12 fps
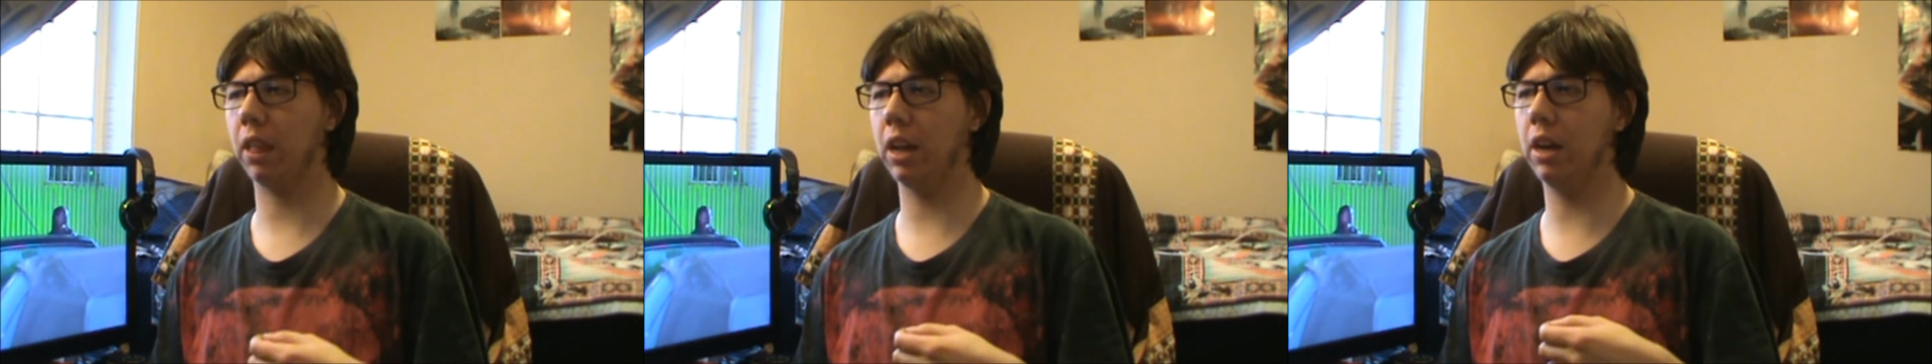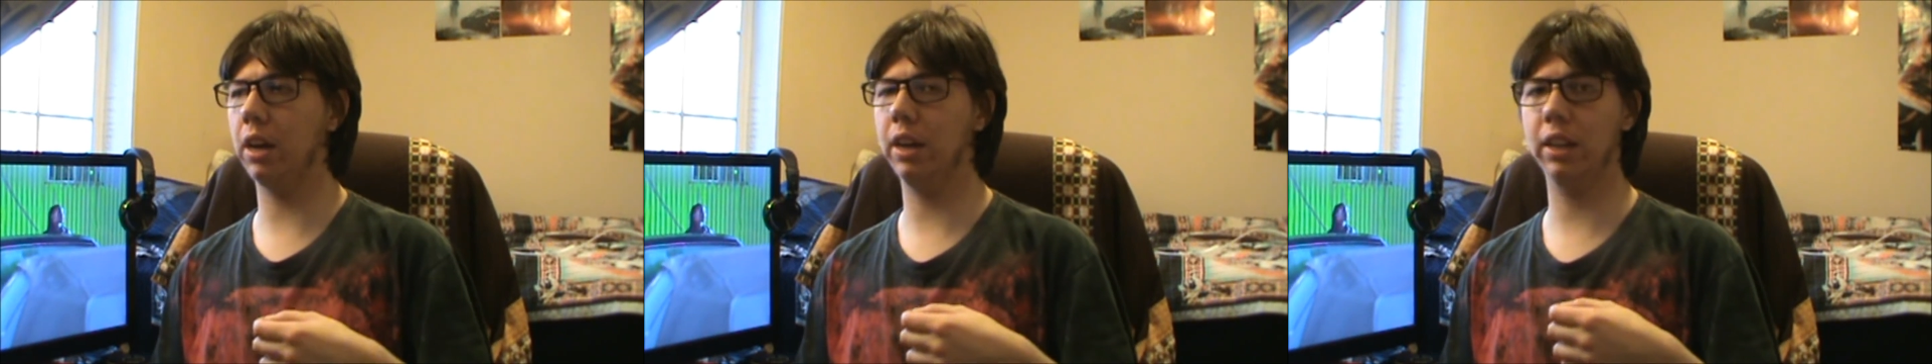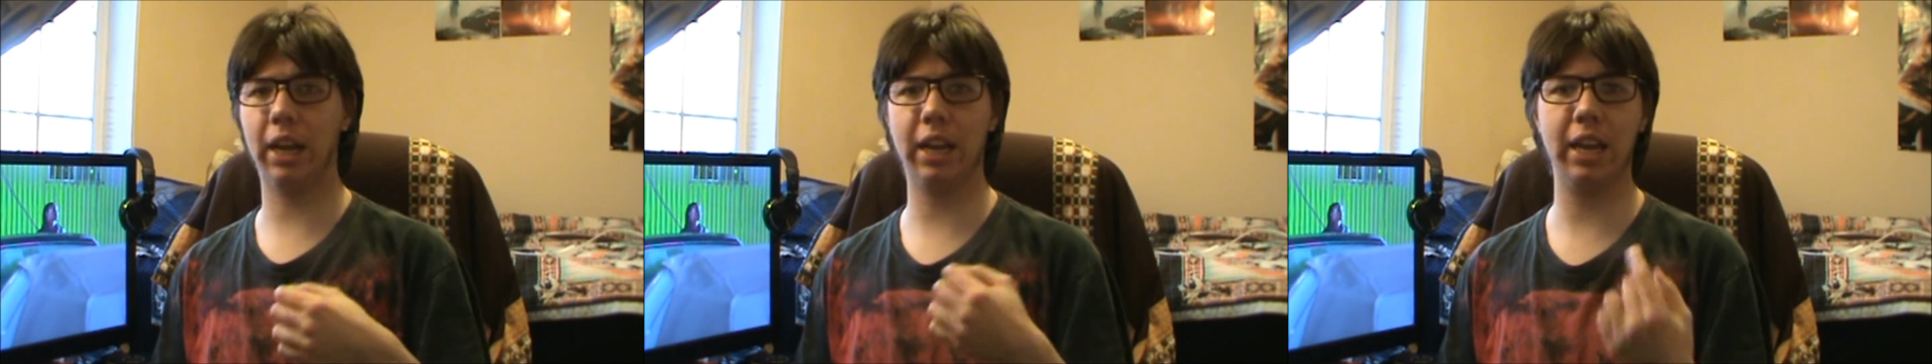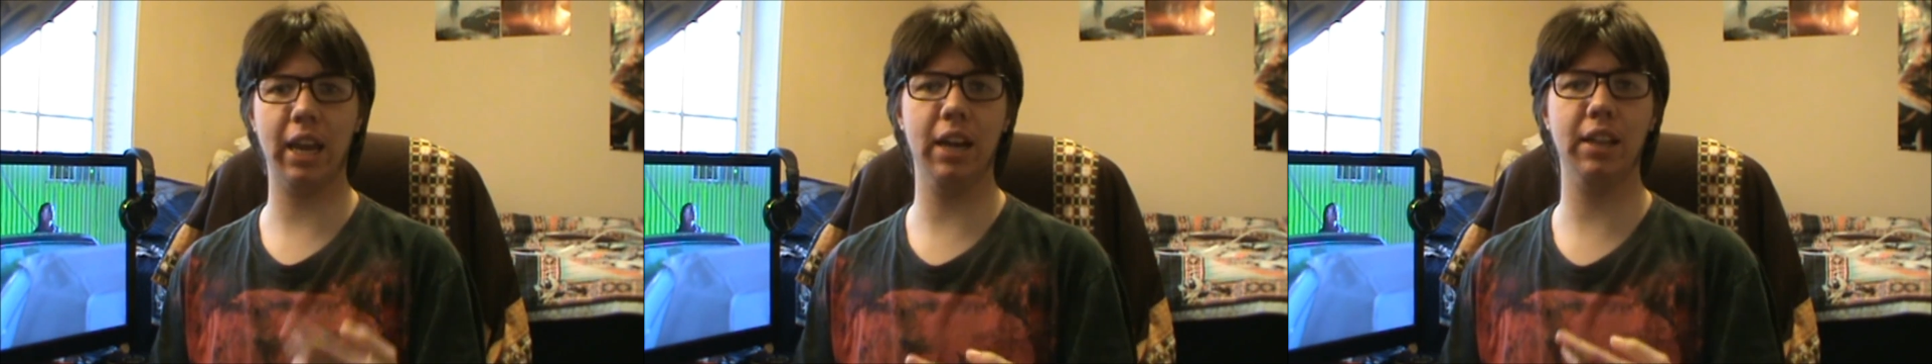
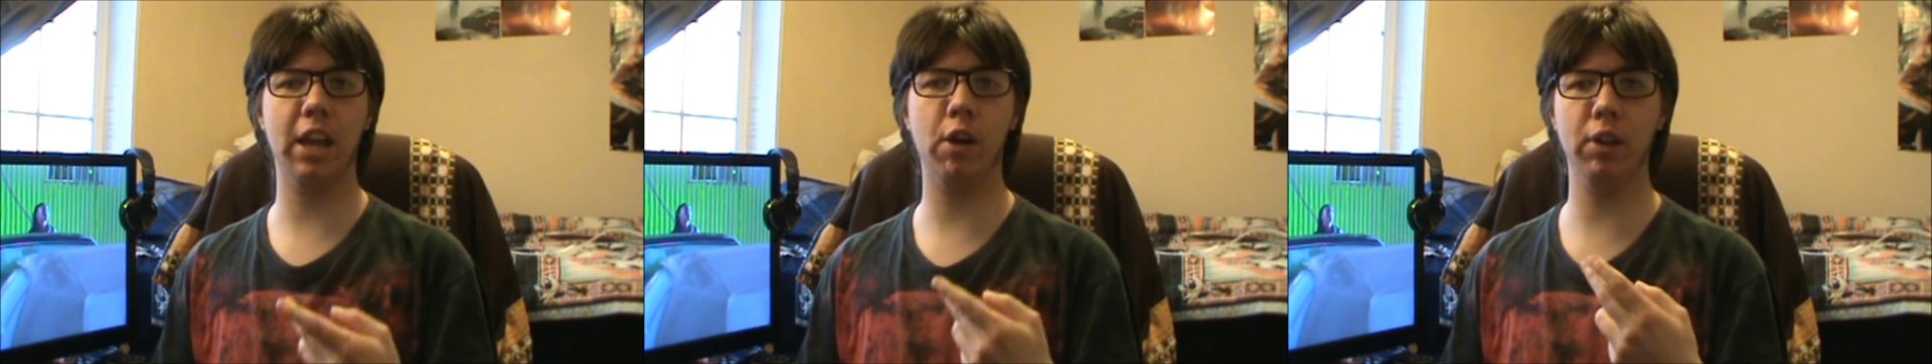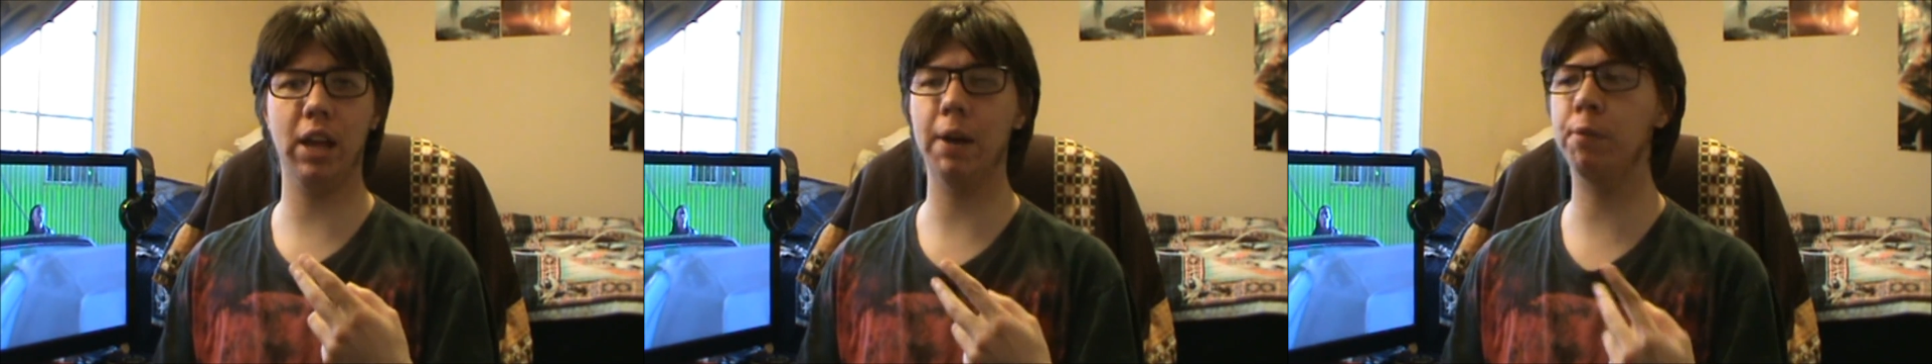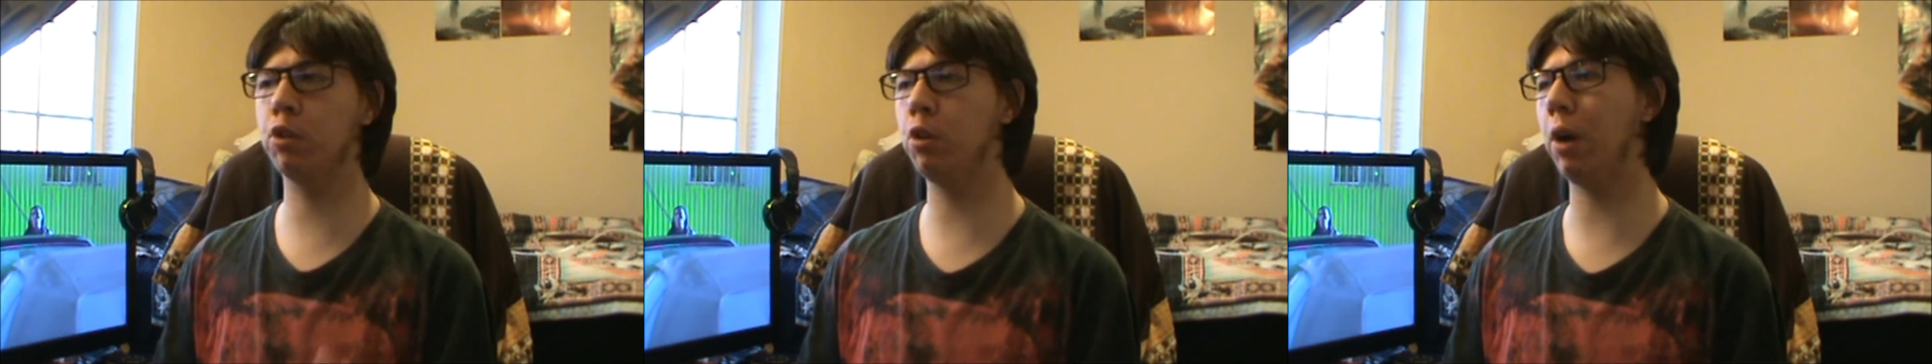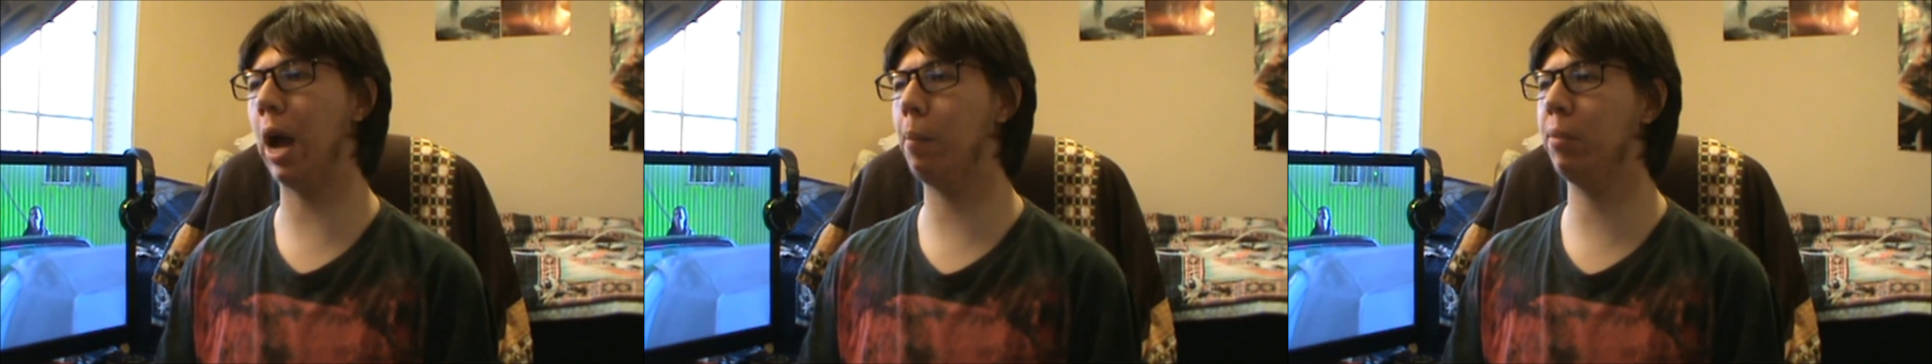they only have
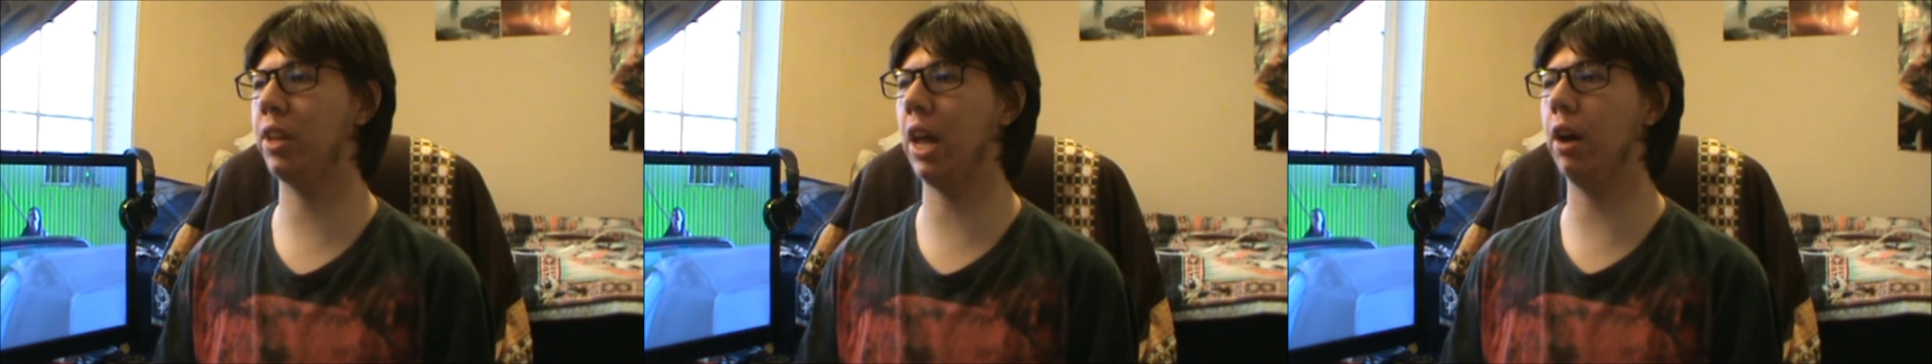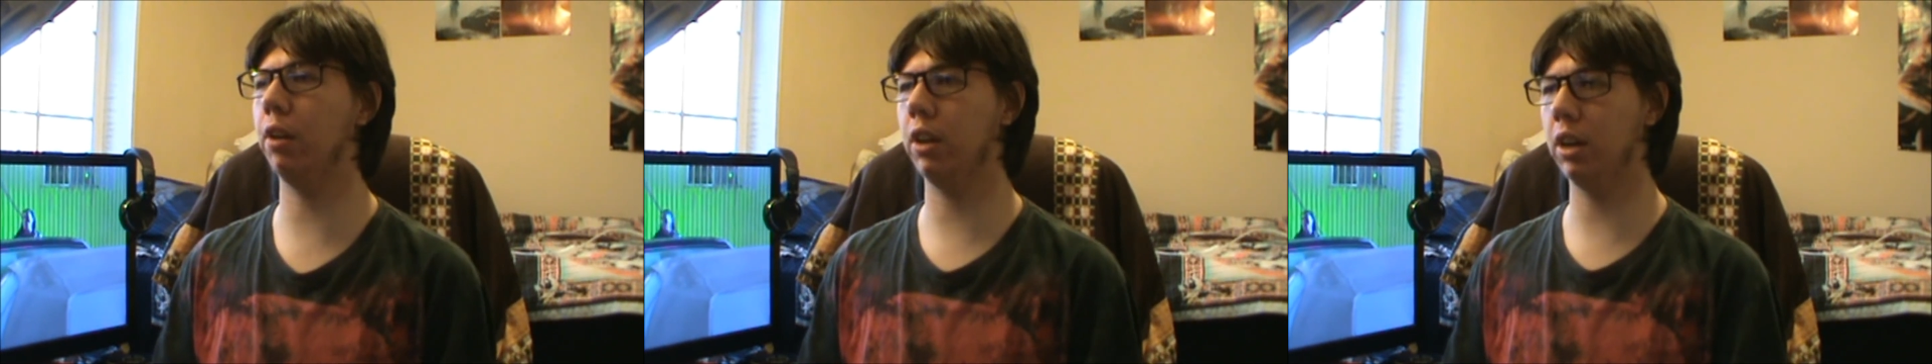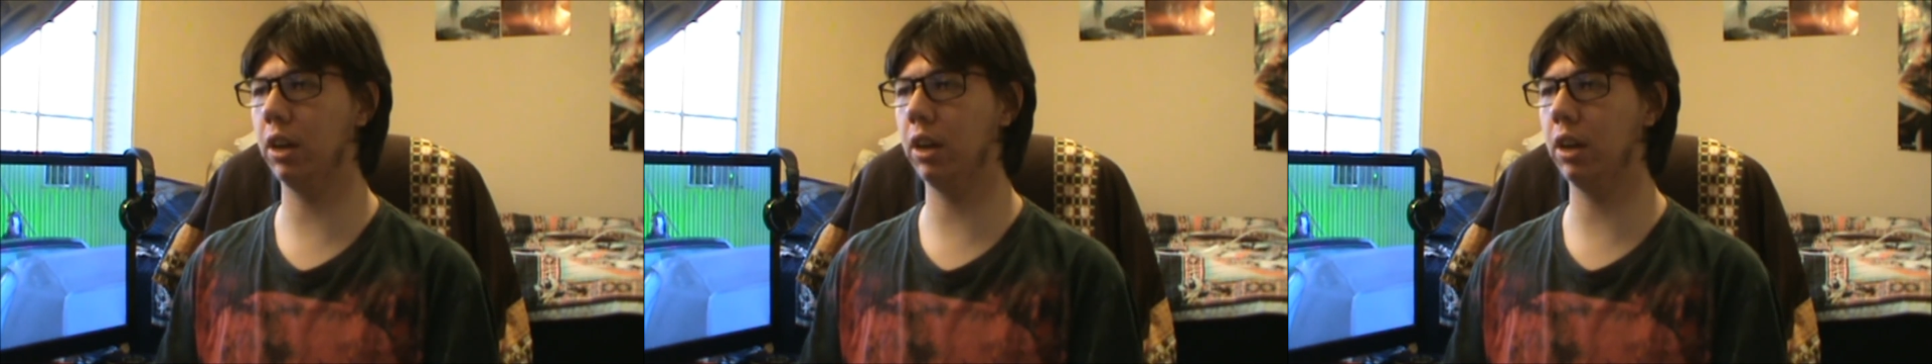two albums out,